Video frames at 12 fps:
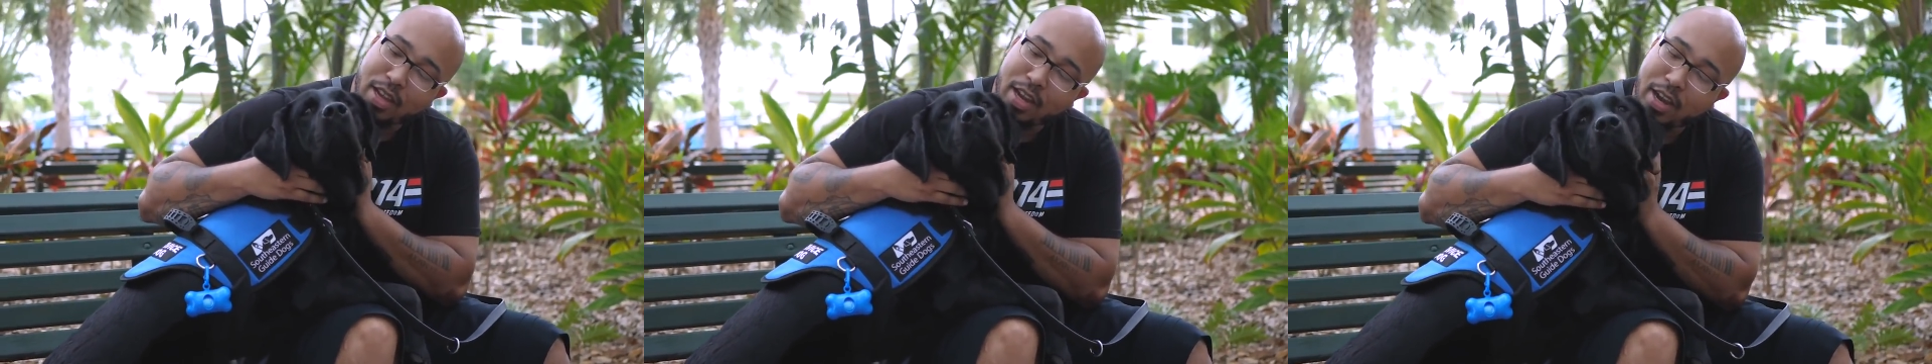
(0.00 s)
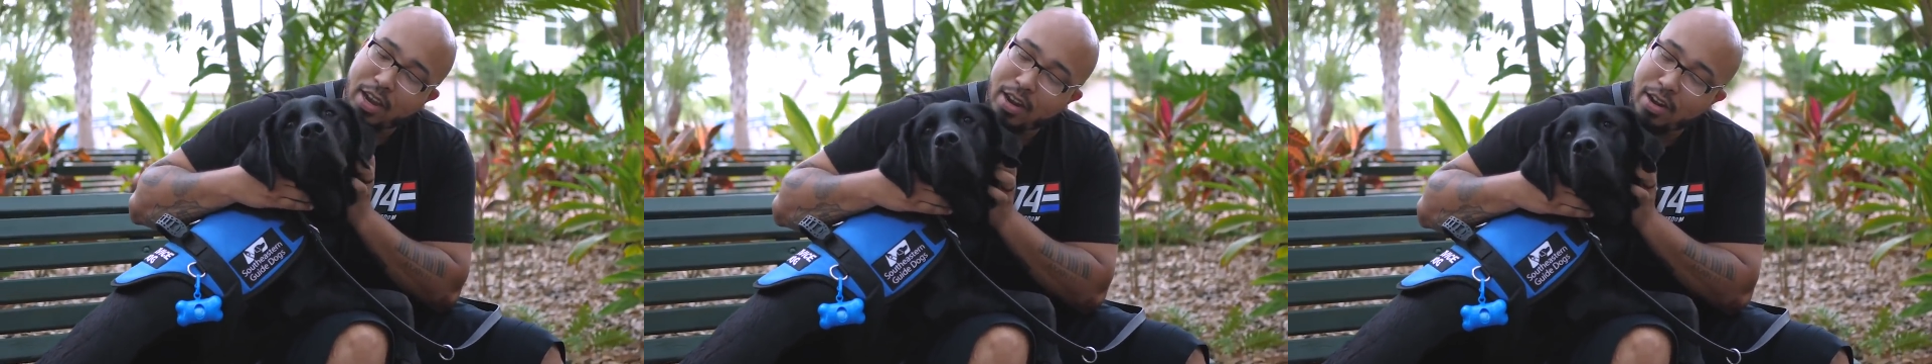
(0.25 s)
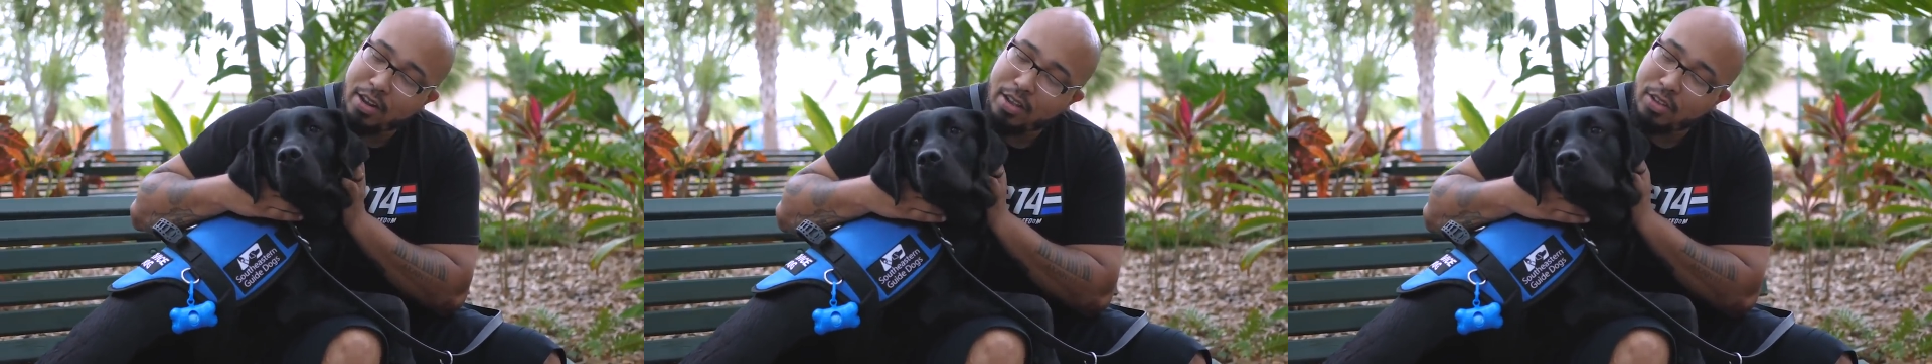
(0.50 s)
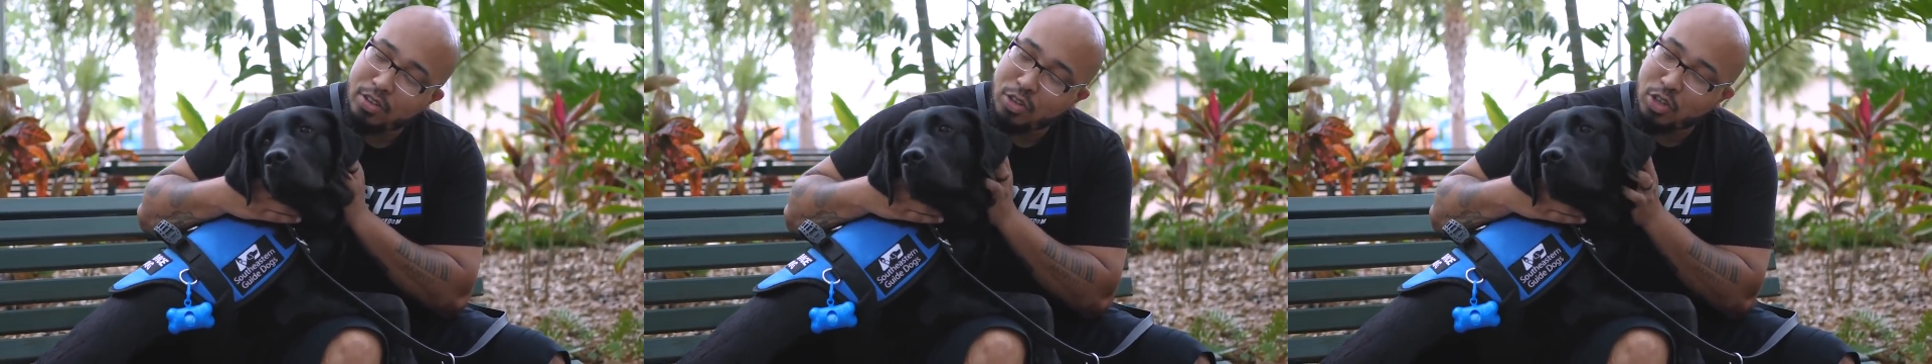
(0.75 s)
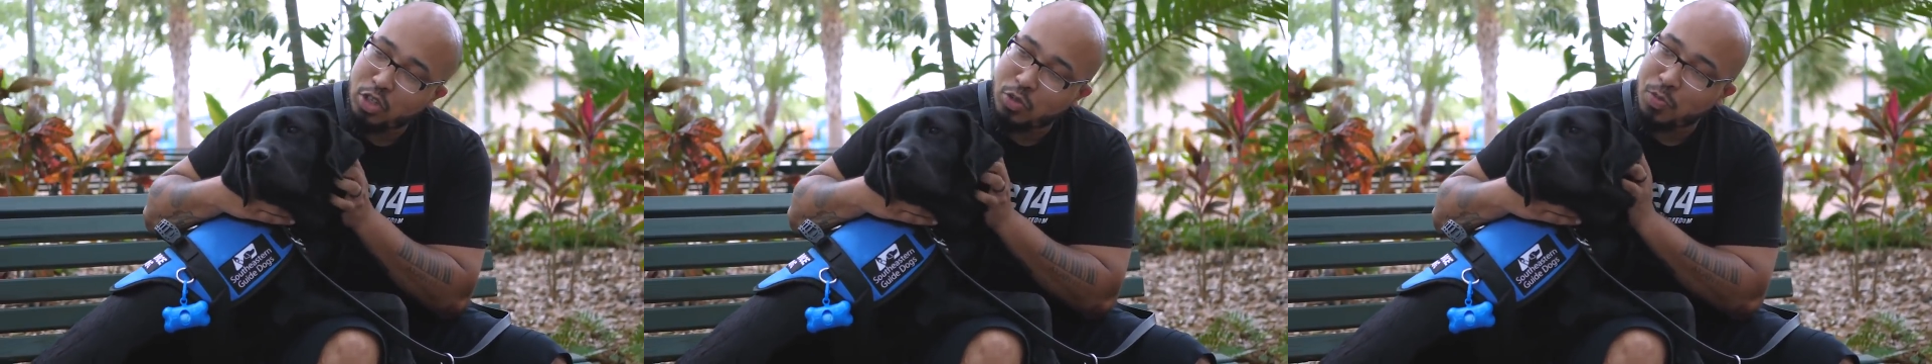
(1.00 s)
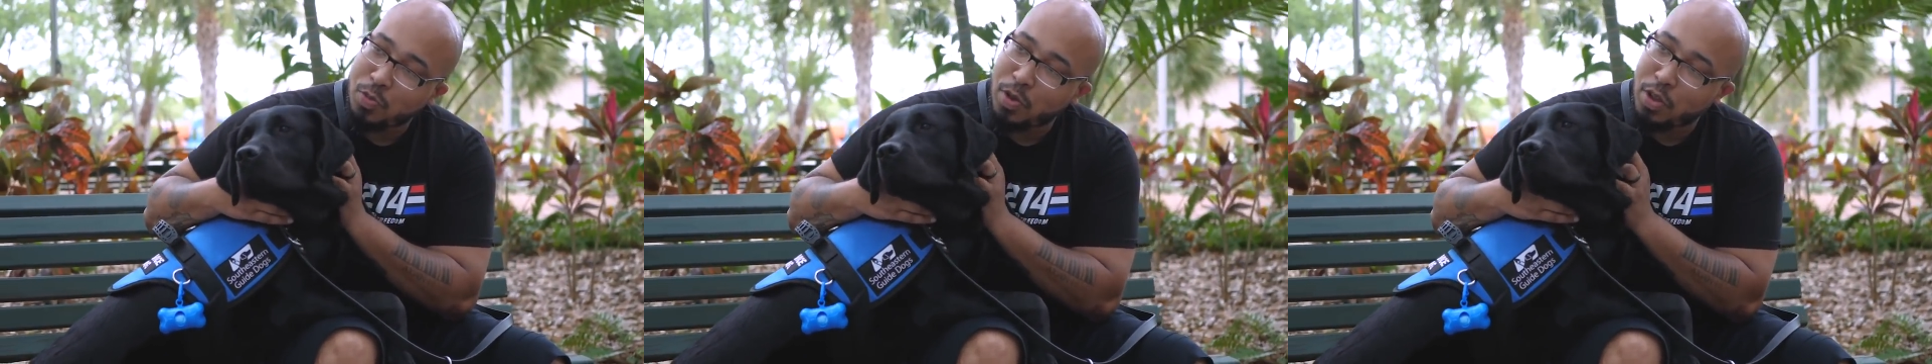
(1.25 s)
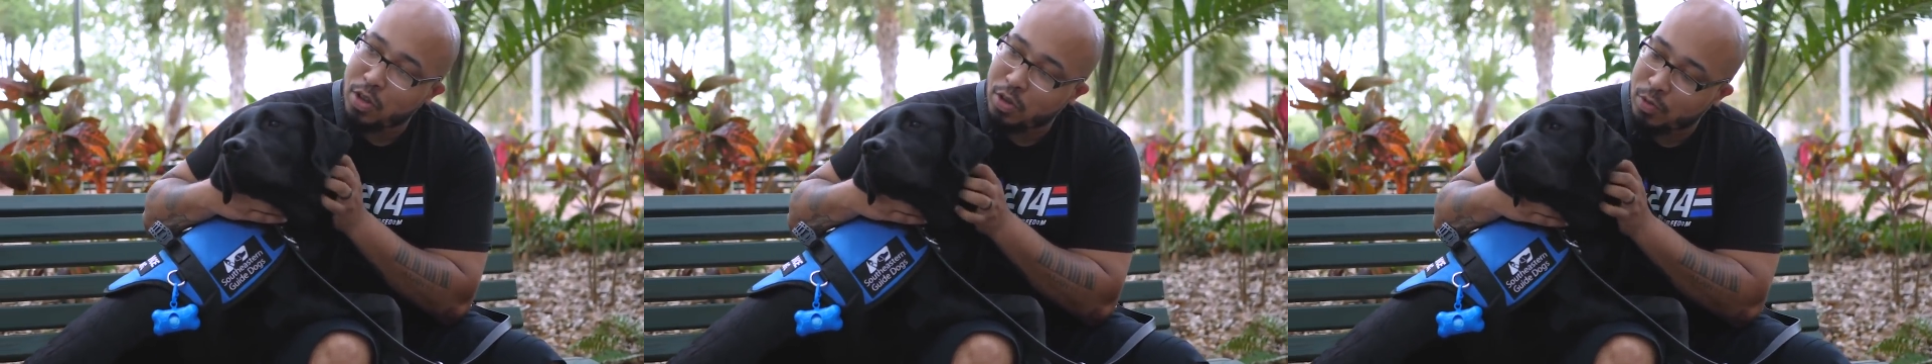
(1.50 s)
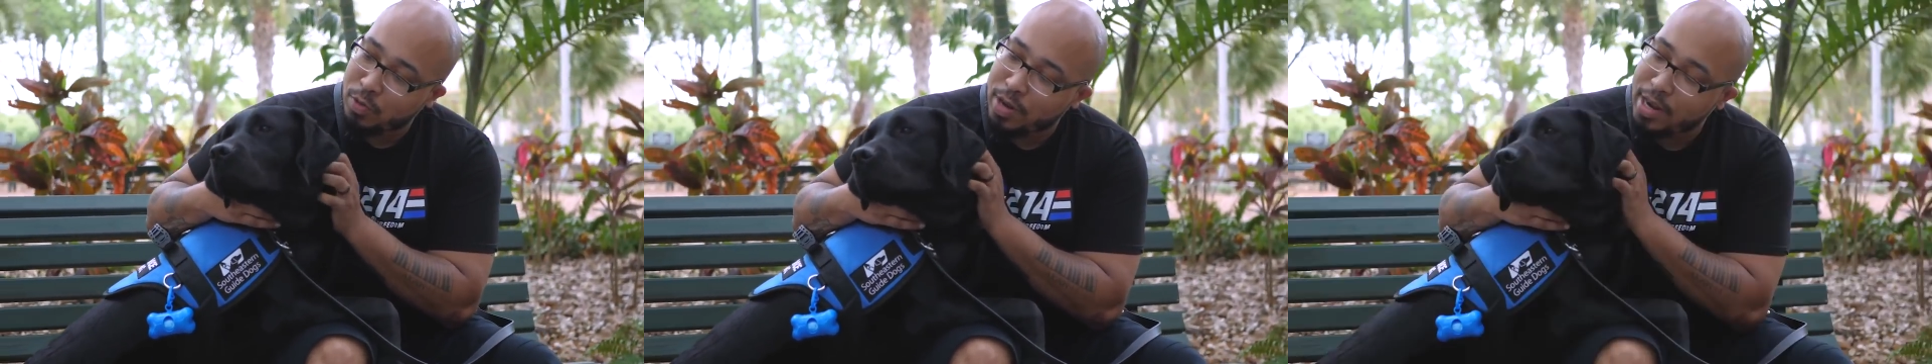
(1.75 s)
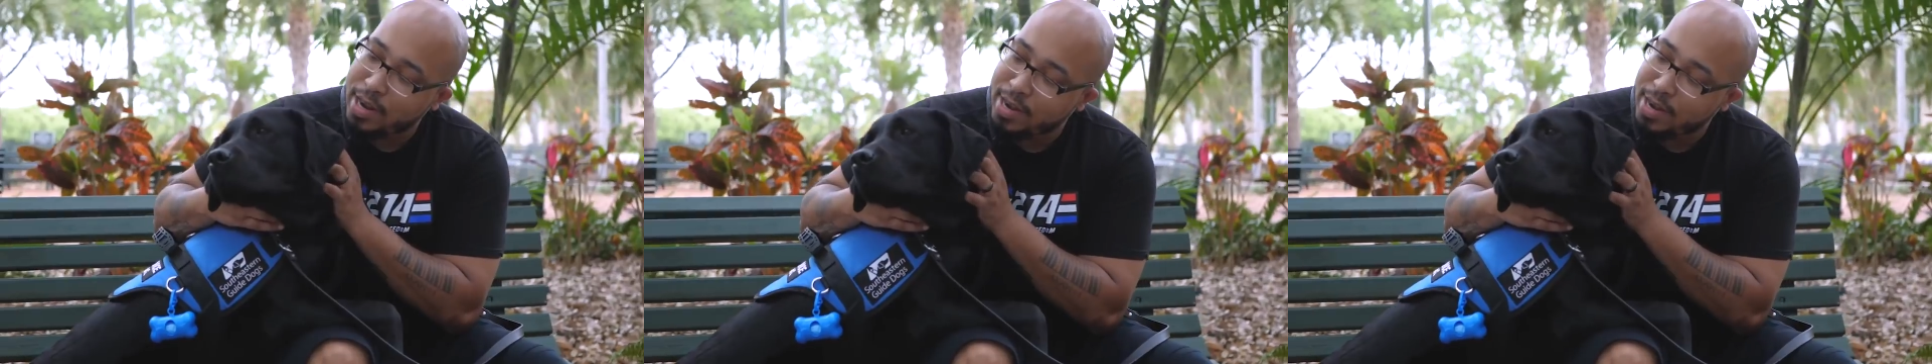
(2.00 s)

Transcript: It's life-saving. My mom,